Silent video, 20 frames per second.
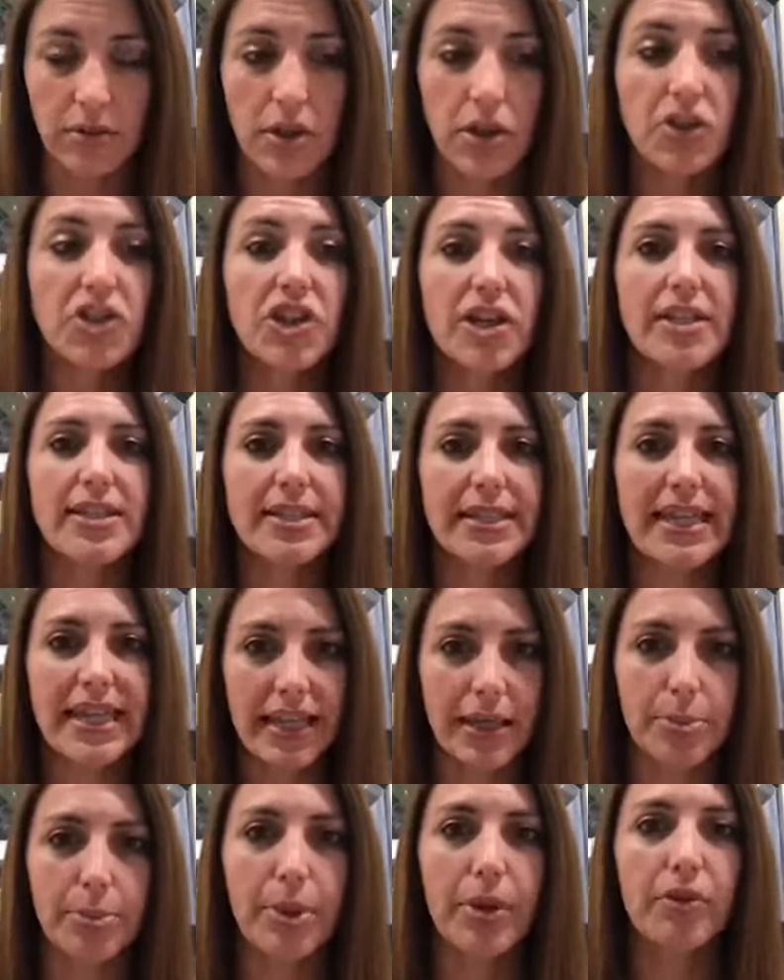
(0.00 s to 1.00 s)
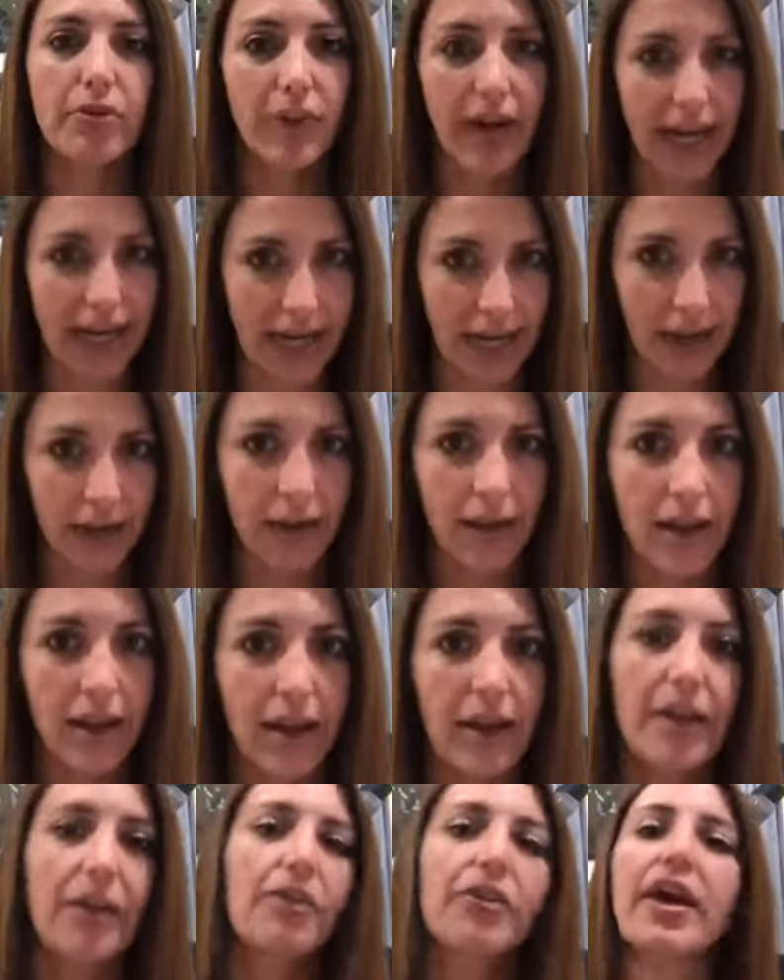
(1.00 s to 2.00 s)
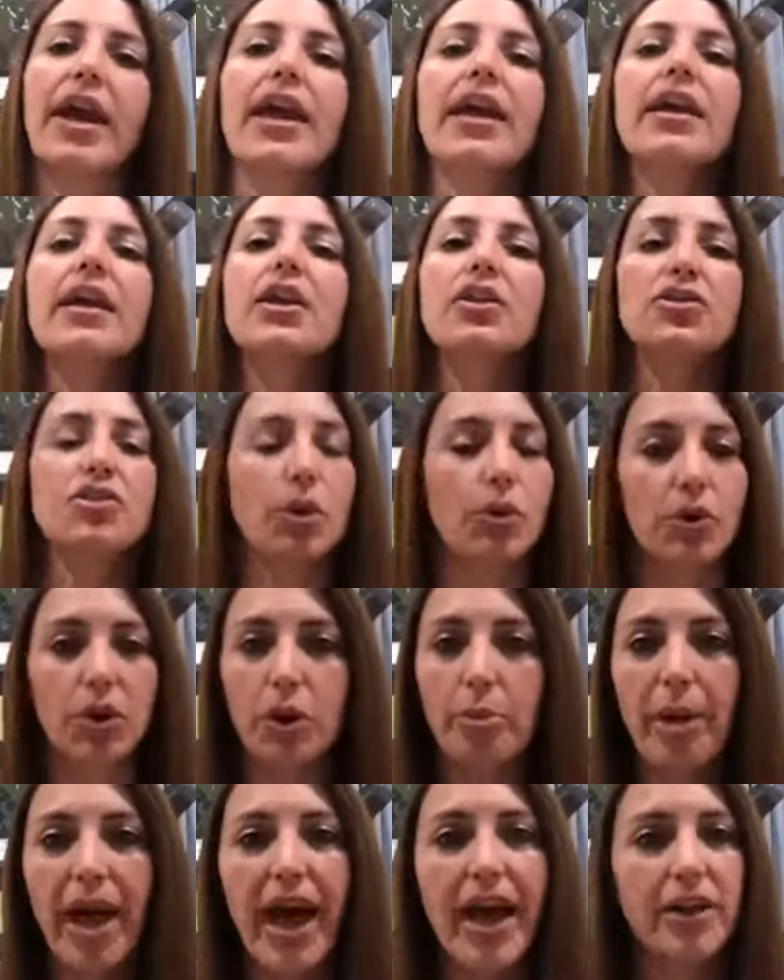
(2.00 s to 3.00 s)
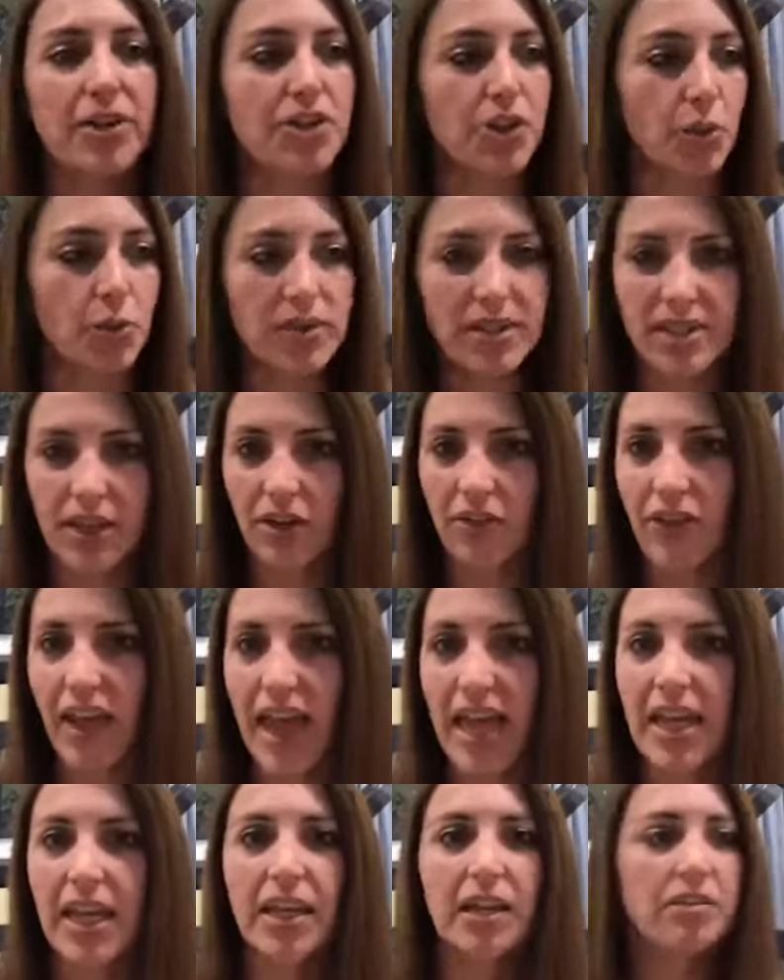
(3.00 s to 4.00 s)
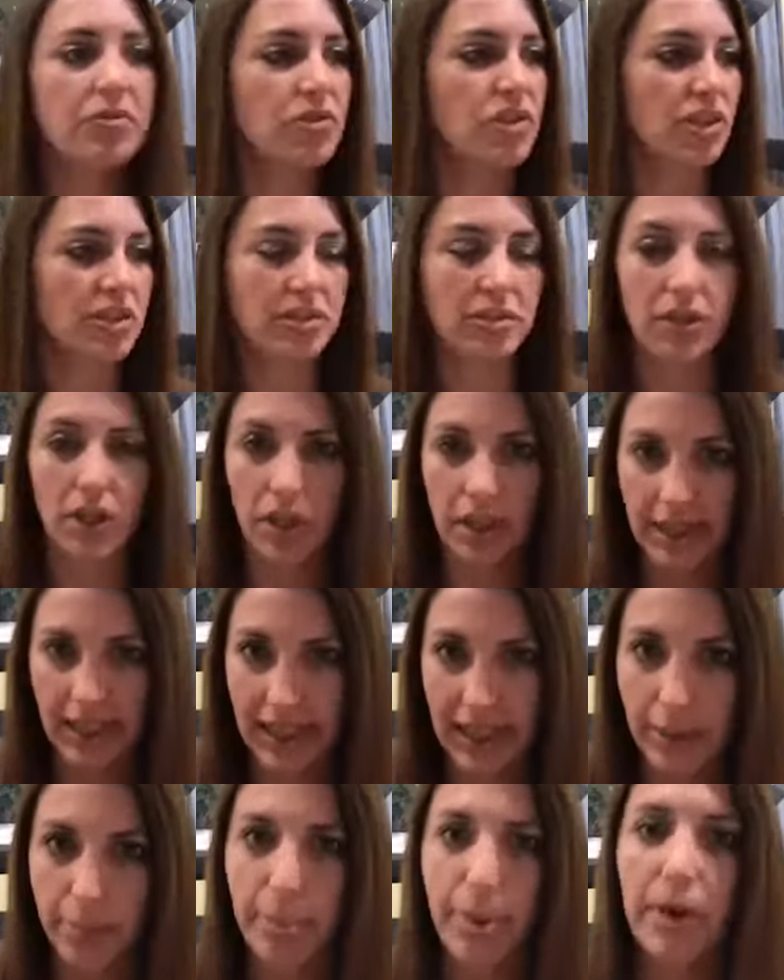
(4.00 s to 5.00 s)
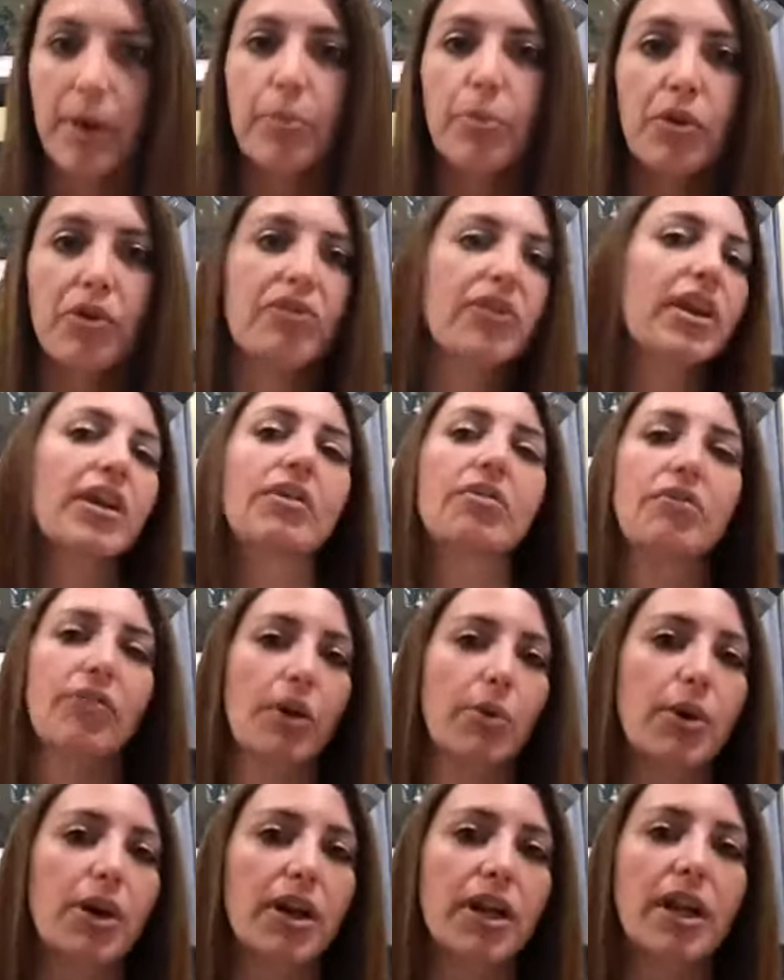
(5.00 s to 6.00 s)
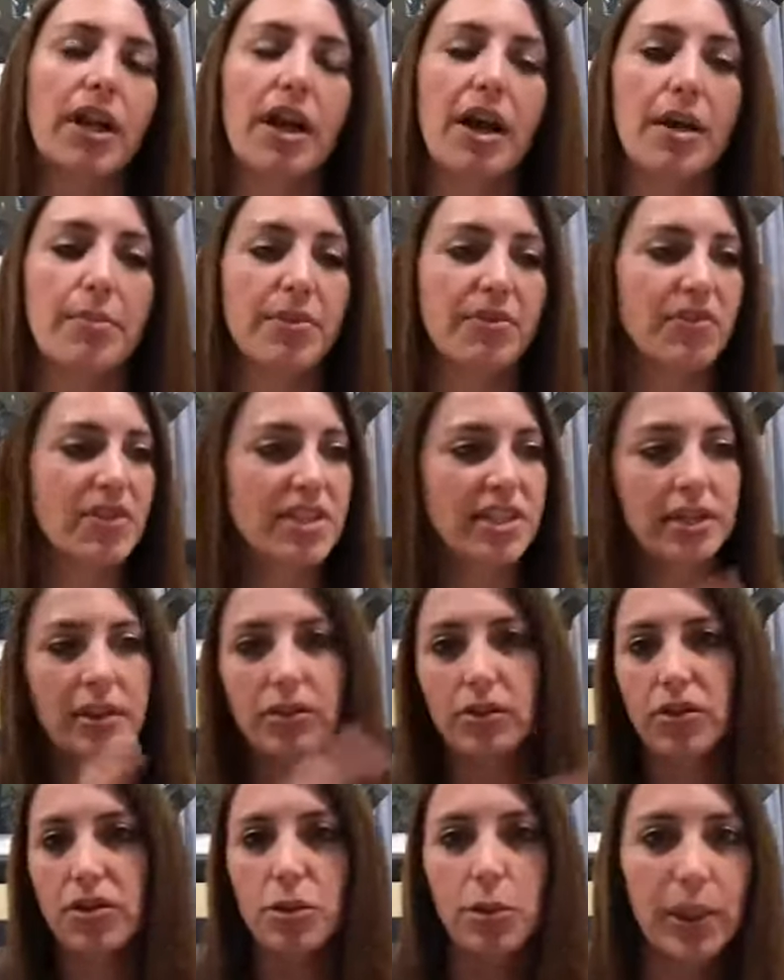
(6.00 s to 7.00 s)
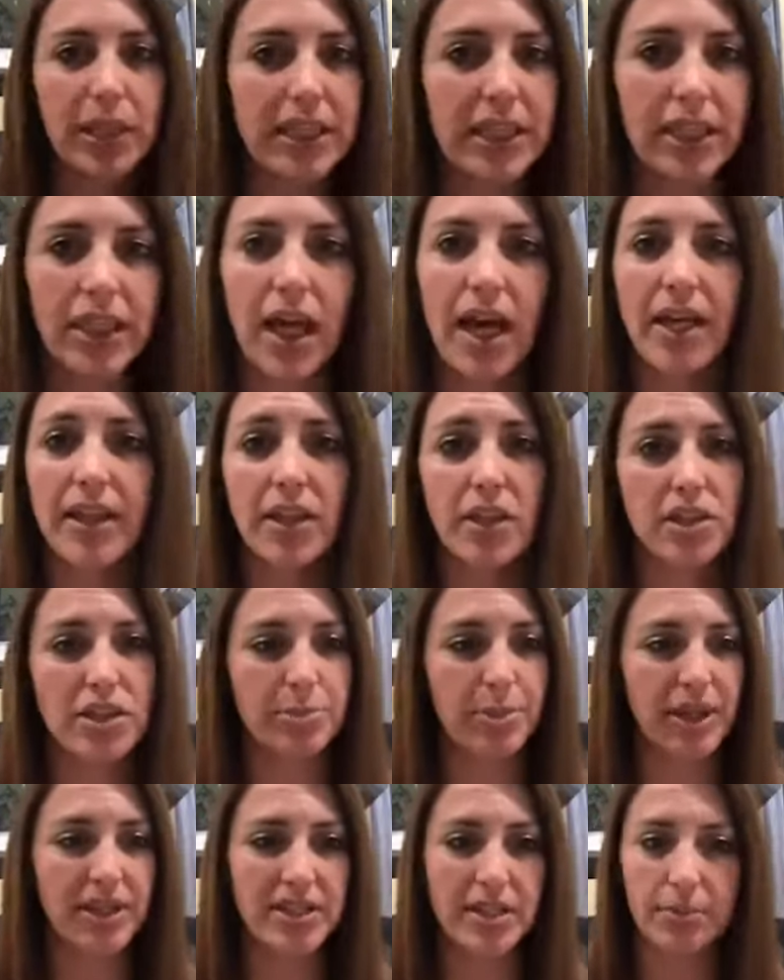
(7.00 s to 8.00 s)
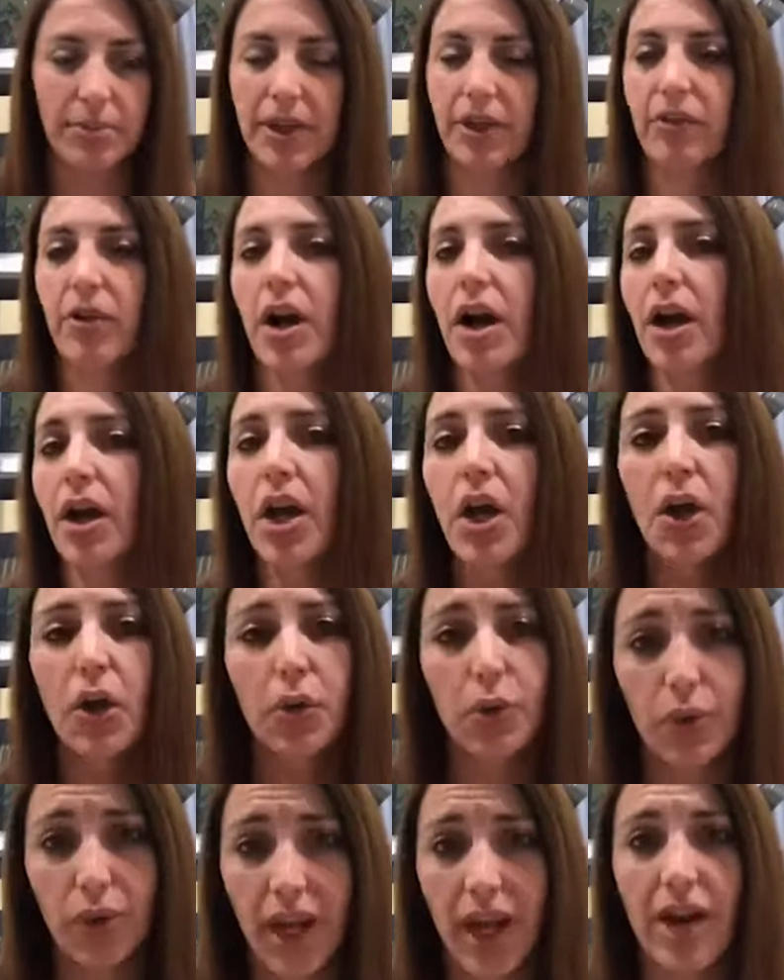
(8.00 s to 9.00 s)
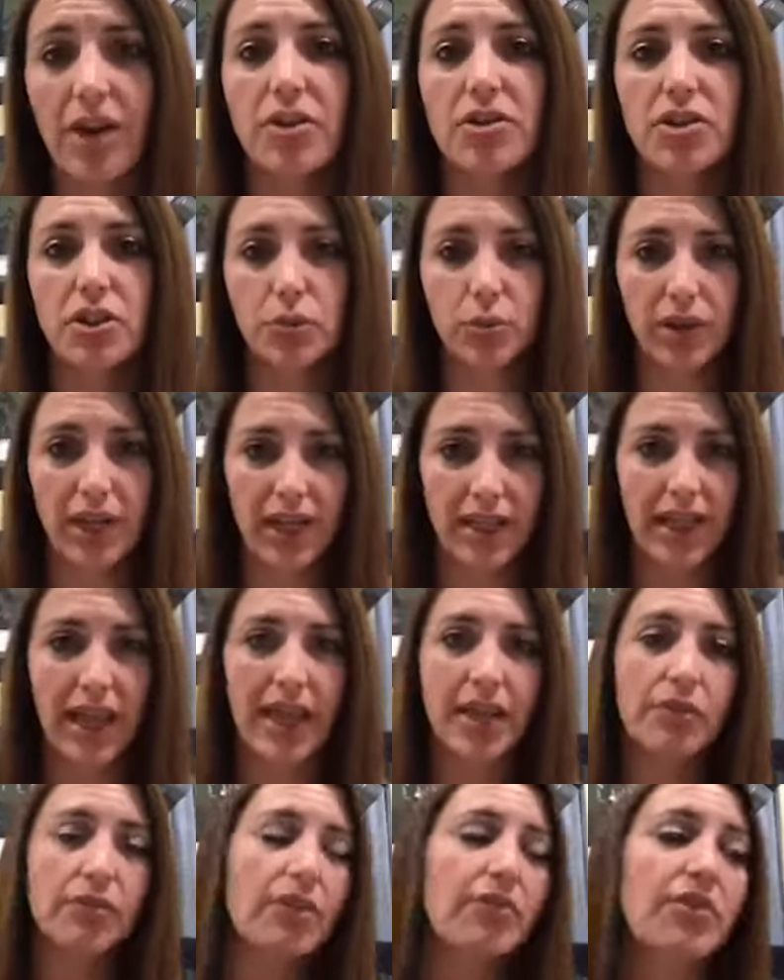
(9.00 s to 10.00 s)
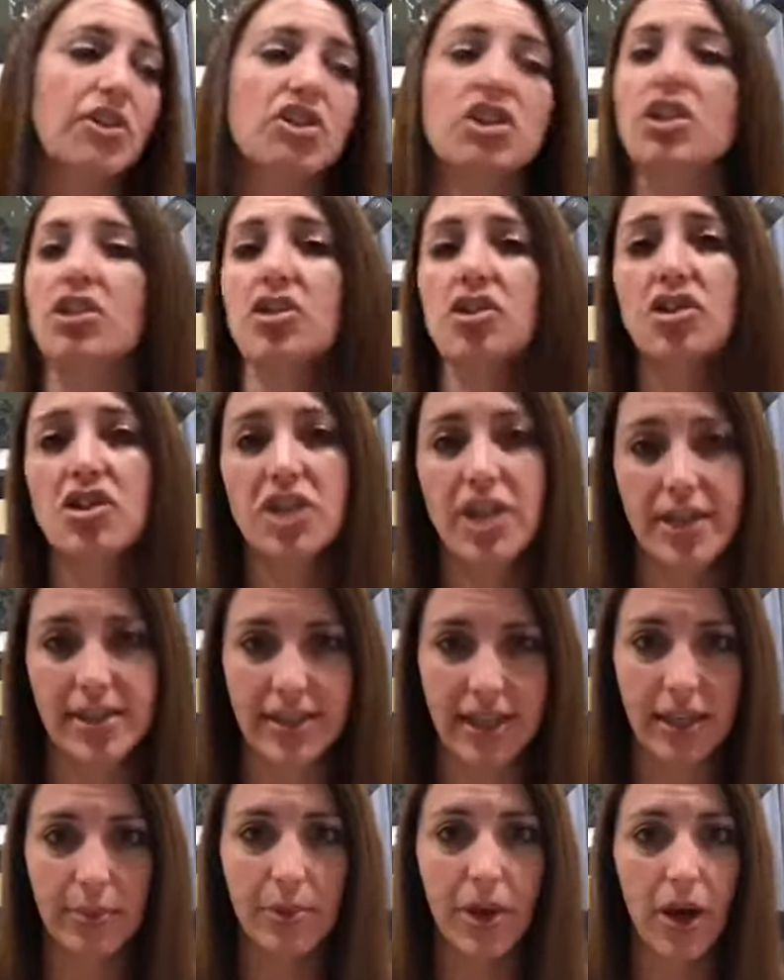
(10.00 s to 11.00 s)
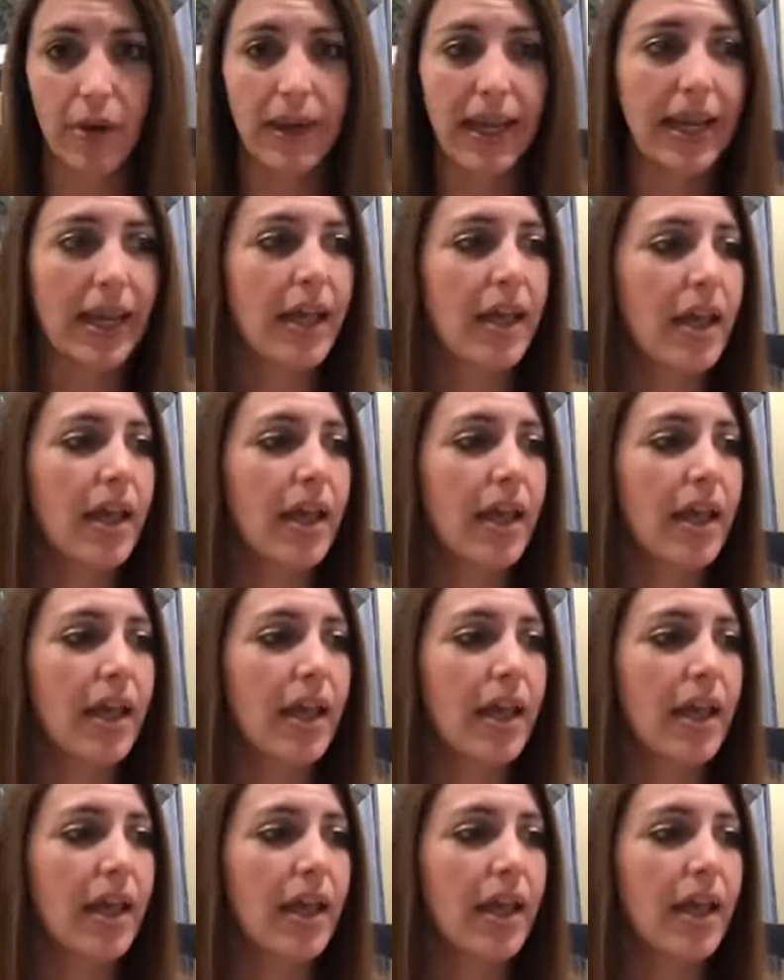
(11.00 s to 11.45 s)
Just keep writing, okay? Don't go back, don't self-edit, just keep moving forward. If you see a little squiggly line that you spelled something wrong, who cares? You will get that in revisions. Just keep going.